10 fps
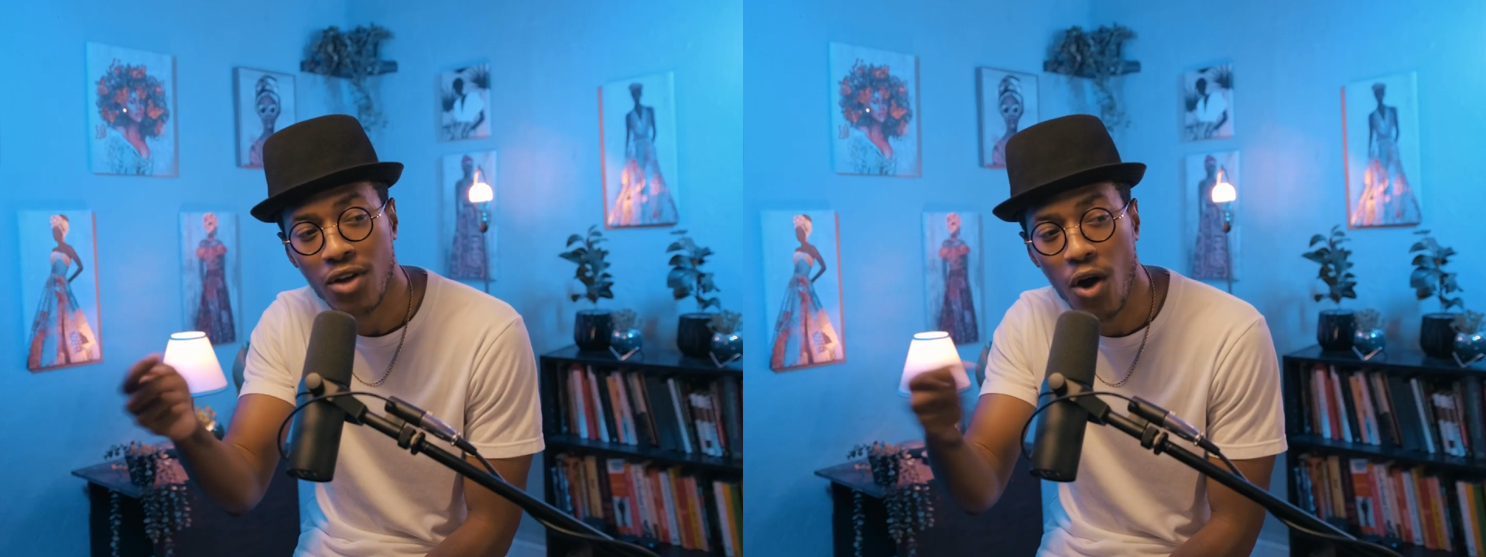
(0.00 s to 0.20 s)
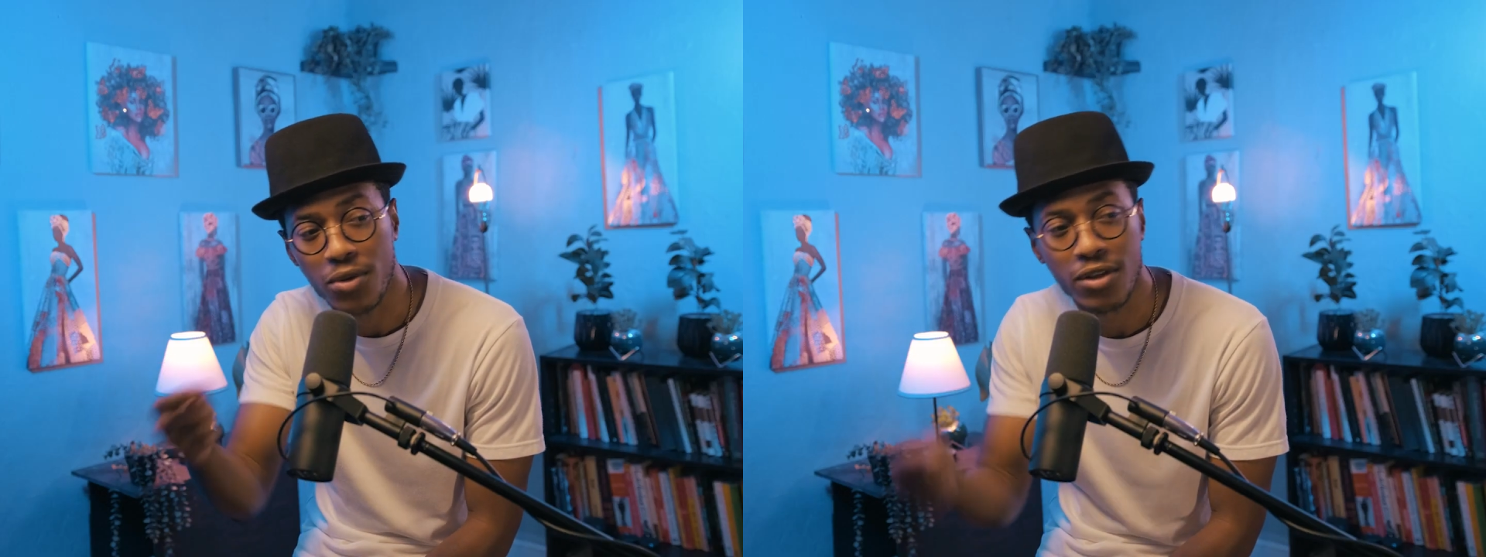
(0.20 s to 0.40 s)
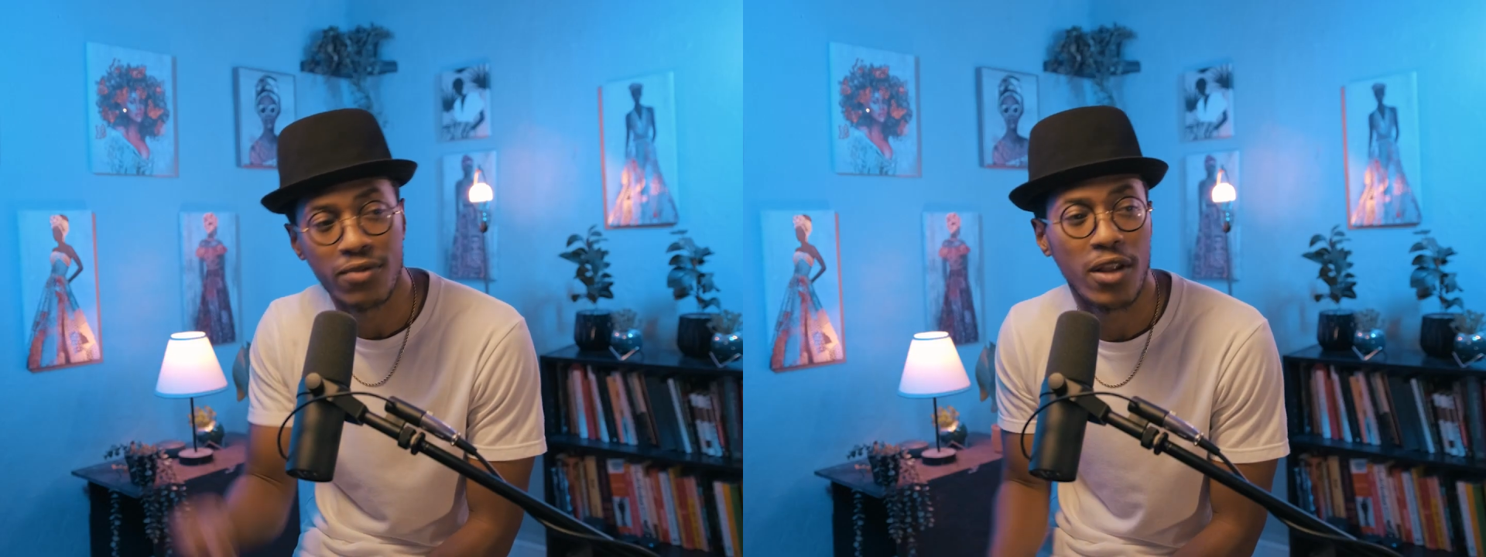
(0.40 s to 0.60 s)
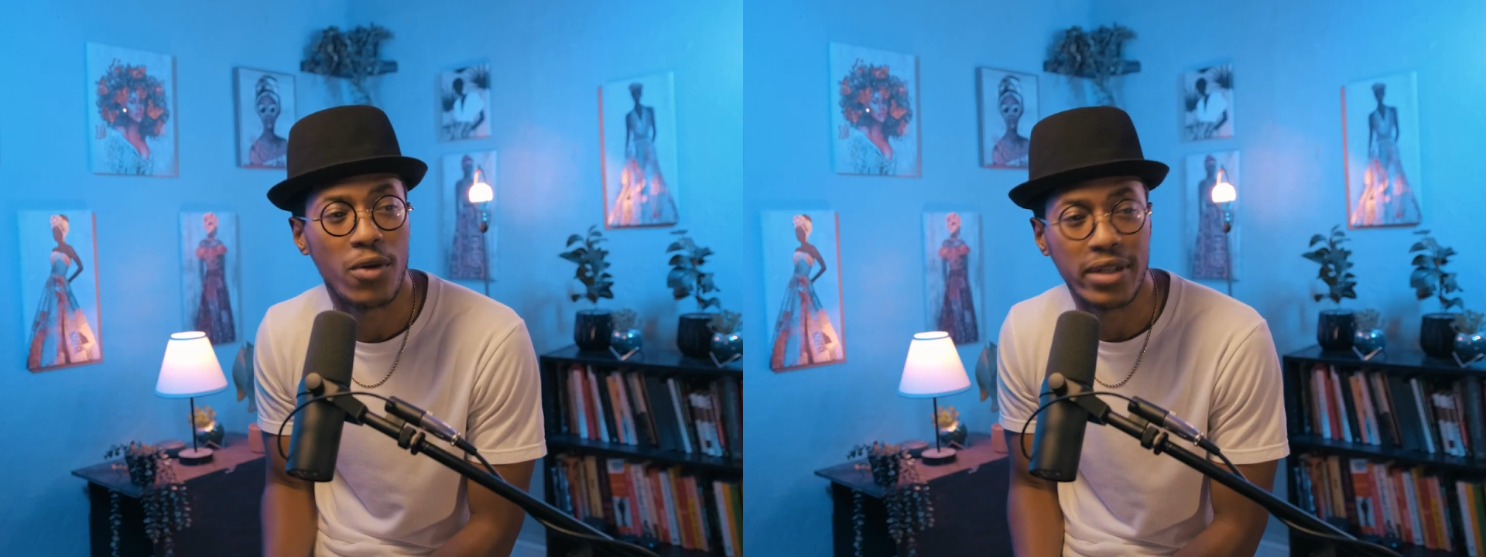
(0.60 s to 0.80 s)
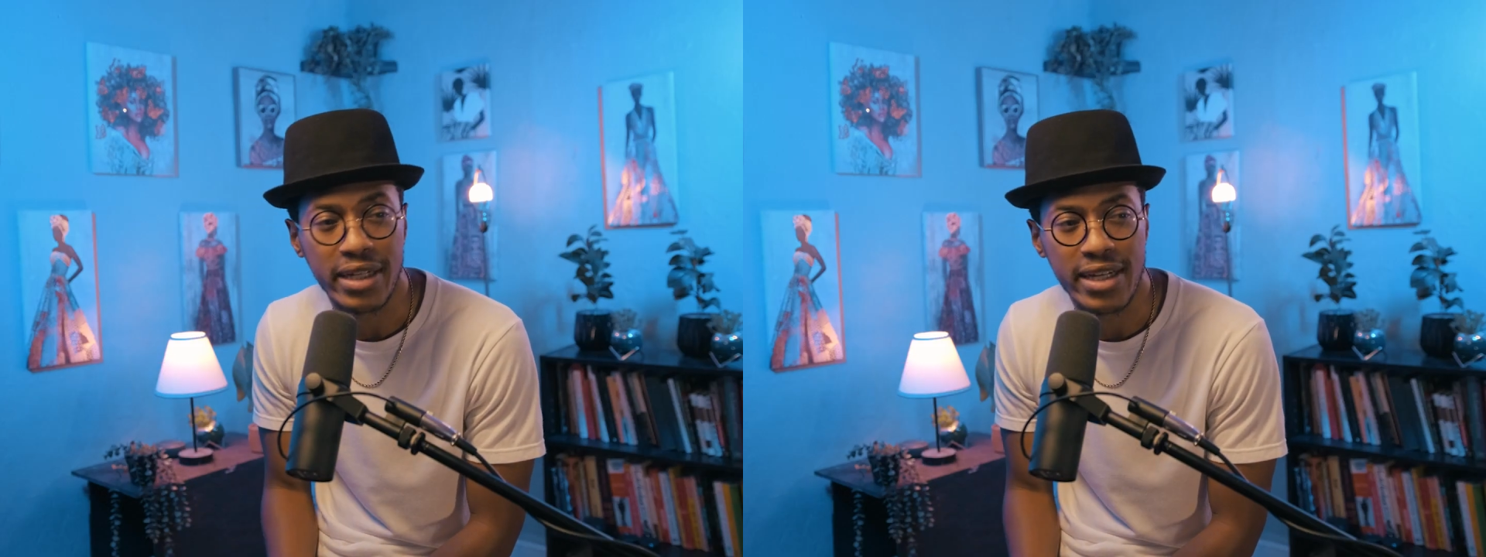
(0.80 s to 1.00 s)
coat of
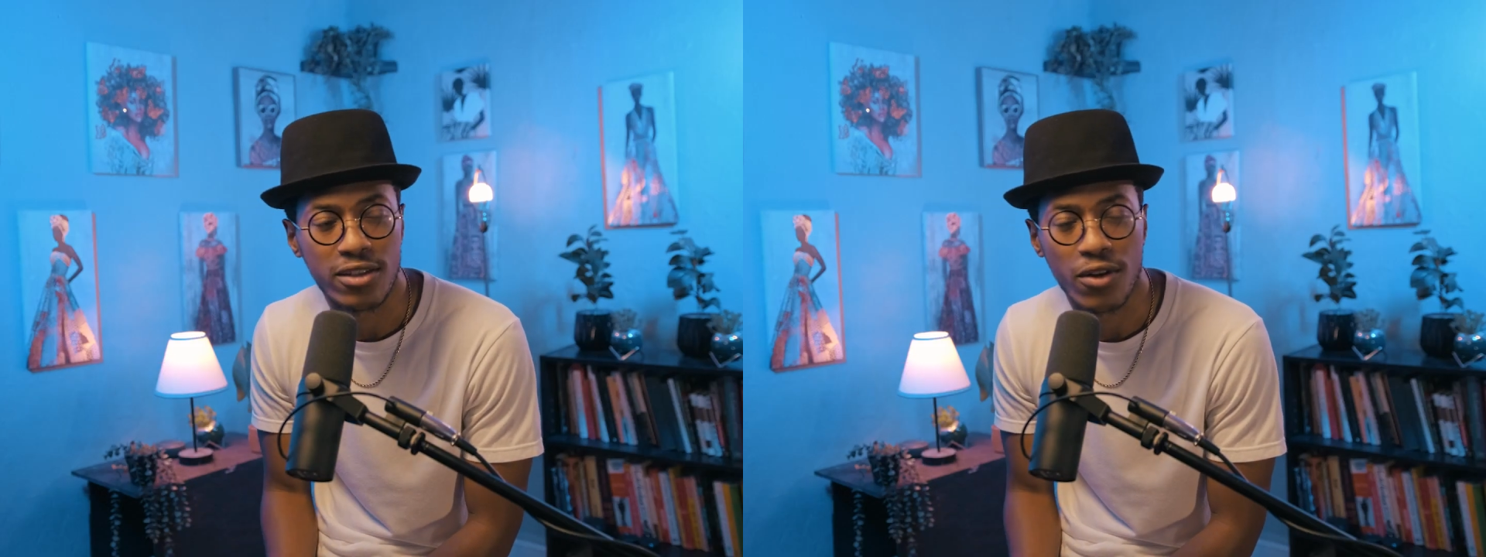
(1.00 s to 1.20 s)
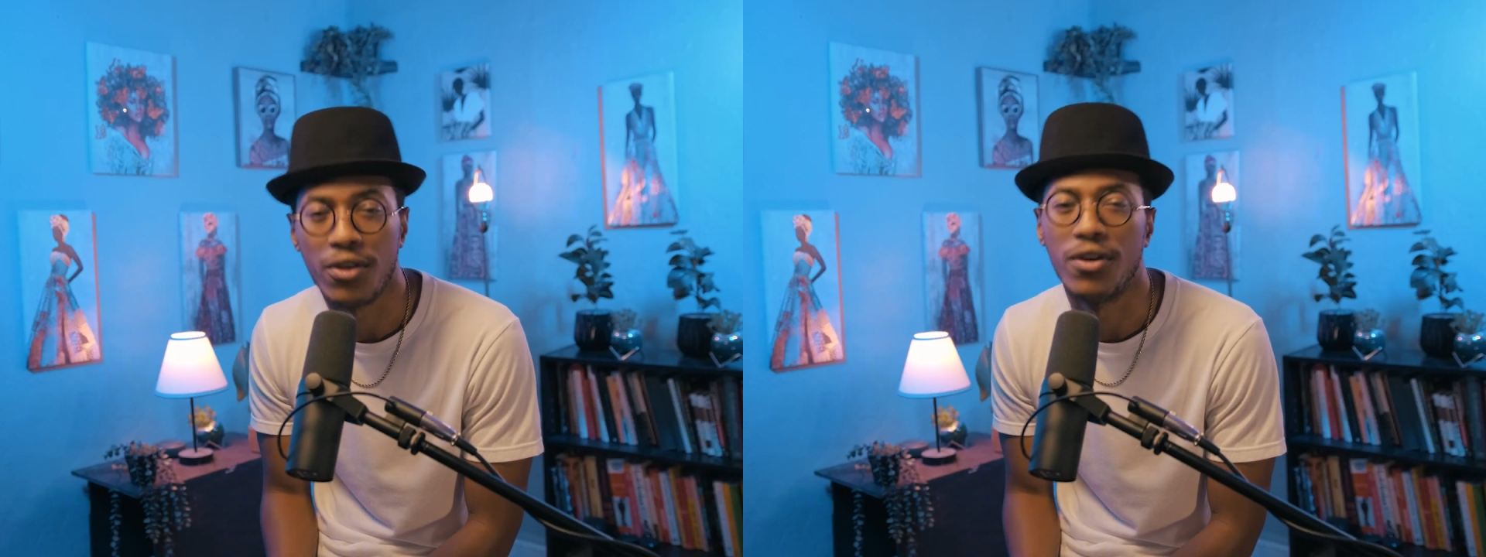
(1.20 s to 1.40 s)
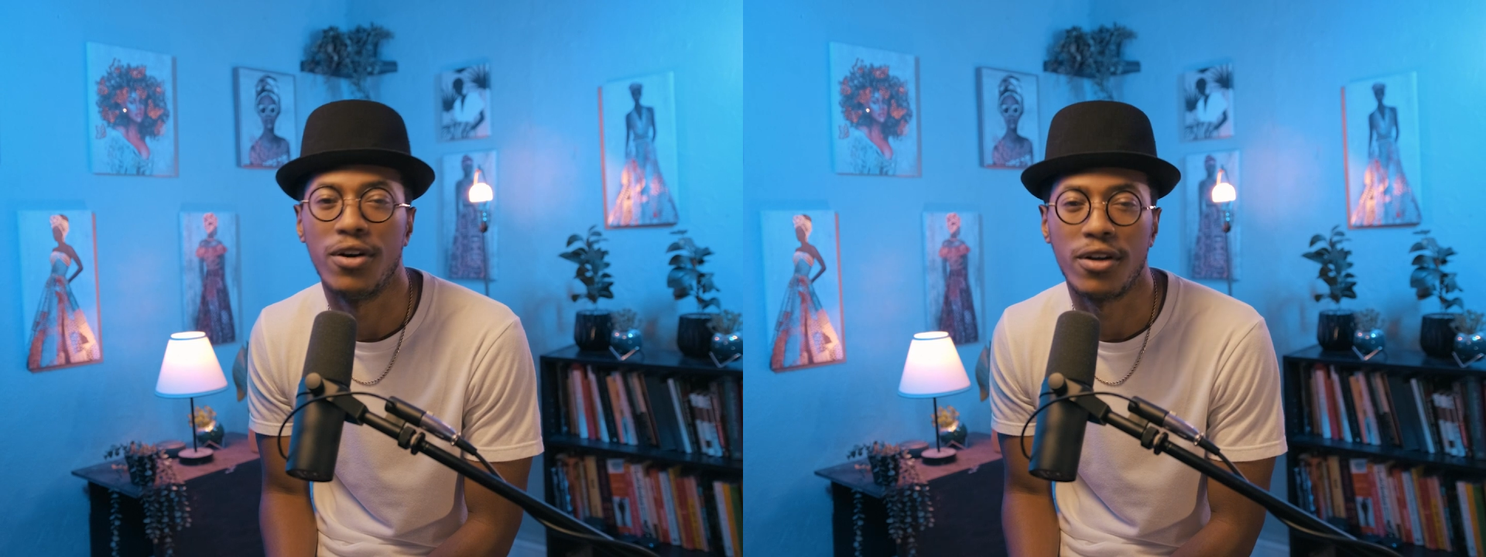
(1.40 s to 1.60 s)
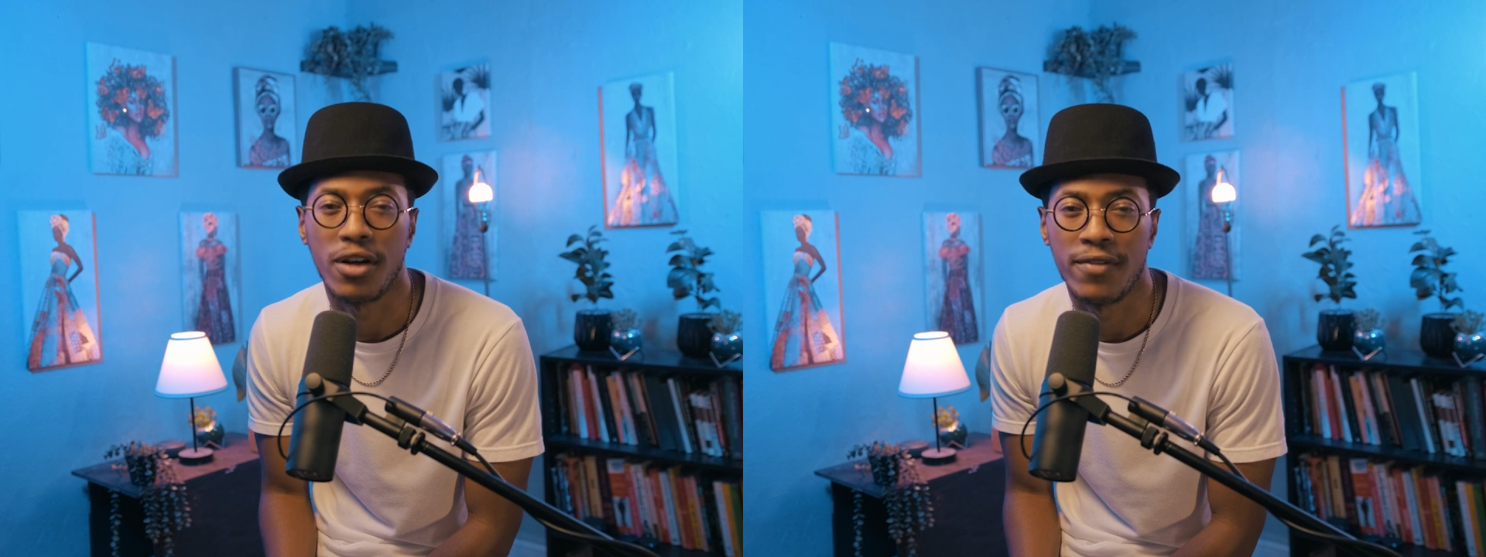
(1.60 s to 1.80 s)
loneliness on the hook